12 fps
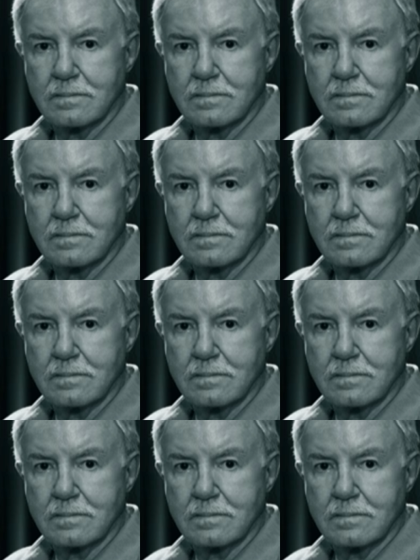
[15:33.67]

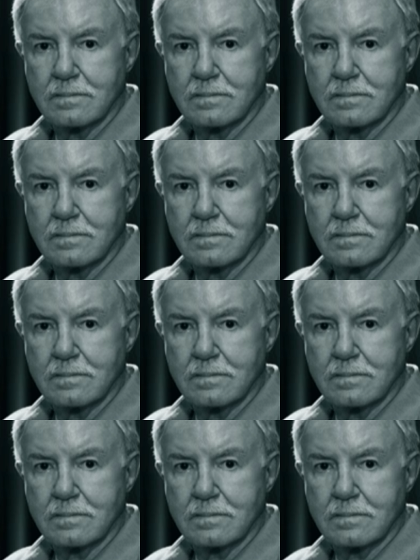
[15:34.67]

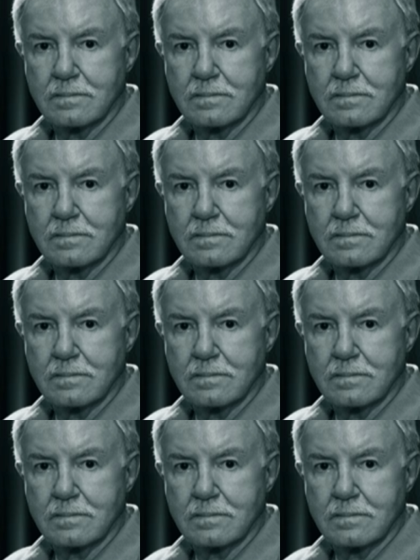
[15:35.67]

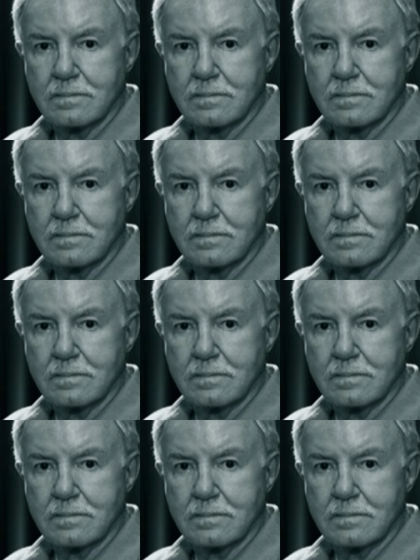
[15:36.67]
The face doesn't move, so there is nothing to read.